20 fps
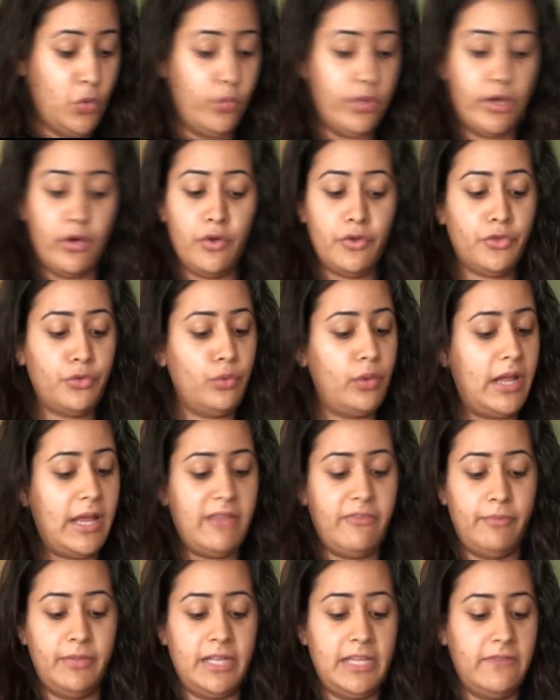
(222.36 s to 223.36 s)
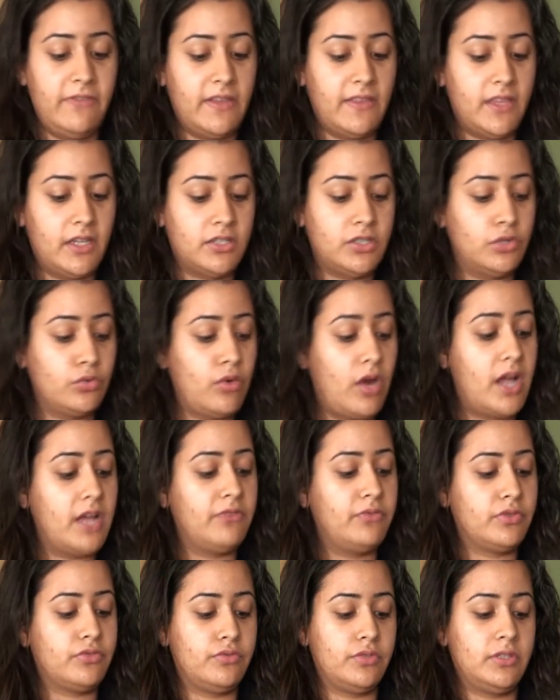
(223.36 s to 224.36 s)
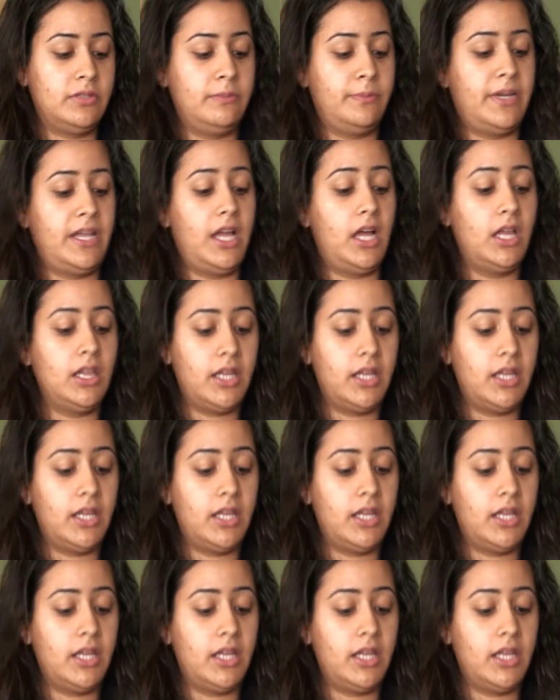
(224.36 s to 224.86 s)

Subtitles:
We go through life believing that Quran was written by